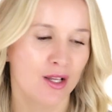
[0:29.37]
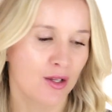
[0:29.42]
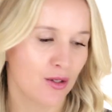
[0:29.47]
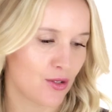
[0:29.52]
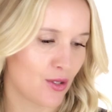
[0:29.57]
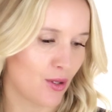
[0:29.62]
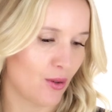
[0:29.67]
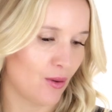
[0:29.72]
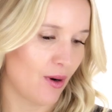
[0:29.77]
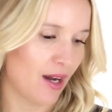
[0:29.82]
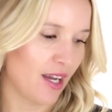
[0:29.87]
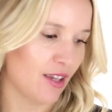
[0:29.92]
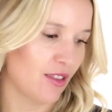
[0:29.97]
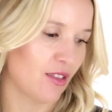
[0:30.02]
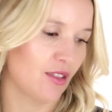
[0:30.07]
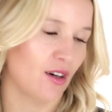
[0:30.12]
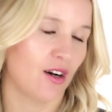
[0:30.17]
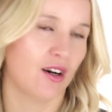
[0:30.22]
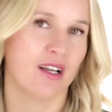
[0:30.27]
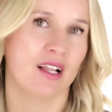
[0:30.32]
So I
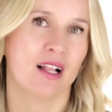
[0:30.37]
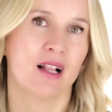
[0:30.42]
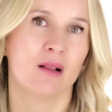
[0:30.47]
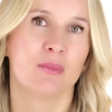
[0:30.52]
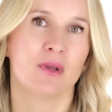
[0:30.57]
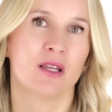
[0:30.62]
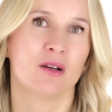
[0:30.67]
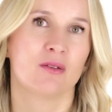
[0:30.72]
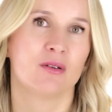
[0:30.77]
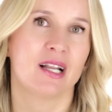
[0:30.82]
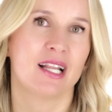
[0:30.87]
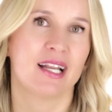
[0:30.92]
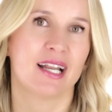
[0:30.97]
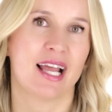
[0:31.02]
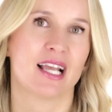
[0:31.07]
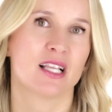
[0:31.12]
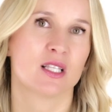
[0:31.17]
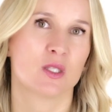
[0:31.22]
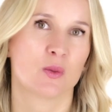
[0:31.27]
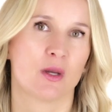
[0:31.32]
thought it'll be a really
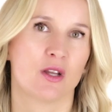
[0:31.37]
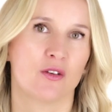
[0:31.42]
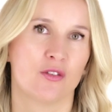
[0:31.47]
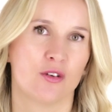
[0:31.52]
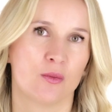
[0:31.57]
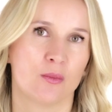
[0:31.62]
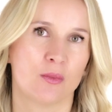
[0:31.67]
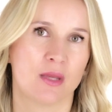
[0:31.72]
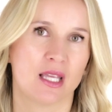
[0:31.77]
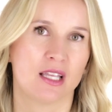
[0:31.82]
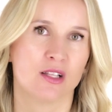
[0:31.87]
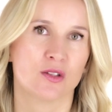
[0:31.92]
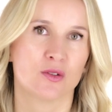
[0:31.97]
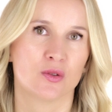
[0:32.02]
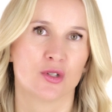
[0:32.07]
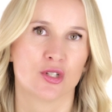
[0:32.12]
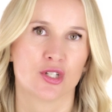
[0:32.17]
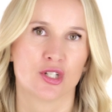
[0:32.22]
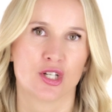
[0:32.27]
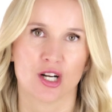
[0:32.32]
nice way for me
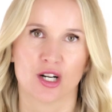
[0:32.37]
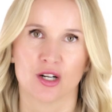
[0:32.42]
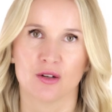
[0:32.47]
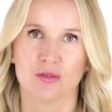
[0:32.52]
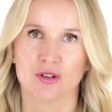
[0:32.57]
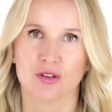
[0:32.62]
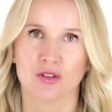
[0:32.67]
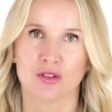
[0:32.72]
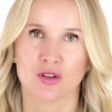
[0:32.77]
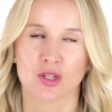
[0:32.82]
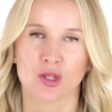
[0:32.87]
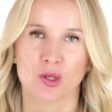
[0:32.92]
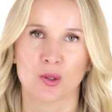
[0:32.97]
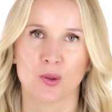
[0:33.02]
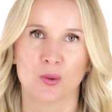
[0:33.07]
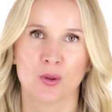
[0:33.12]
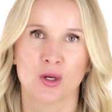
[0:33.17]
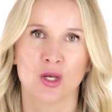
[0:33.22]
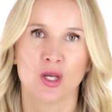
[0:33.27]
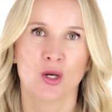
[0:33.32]
to share with
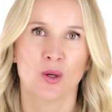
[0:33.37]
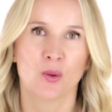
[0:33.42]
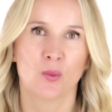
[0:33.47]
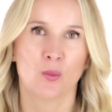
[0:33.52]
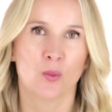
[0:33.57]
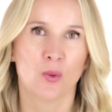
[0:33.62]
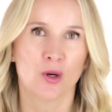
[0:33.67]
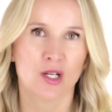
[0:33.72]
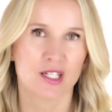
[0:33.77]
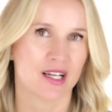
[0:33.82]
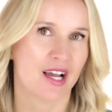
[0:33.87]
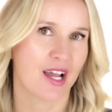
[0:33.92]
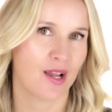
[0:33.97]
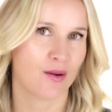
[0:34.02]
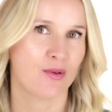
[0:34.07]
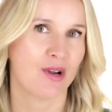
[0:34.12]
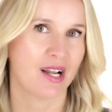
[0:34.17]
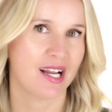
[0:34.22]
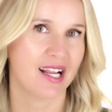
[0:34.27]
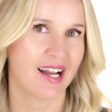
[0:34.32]
you what I
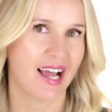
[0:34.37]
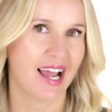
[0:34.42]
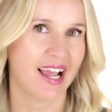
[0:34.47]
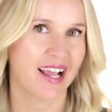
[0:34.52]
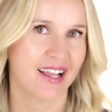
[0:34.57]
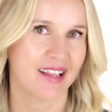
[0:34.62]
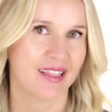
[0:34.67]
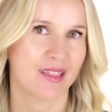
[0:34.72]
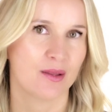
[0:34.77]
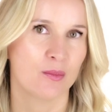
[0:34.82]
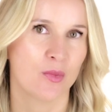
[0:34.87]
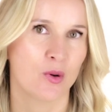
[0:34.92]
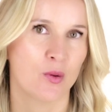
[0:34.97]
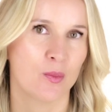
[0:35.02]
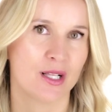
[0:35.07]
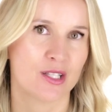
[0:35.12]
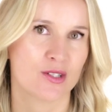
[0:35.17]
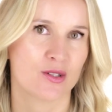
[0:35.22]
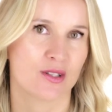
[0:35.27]
really like at the moment.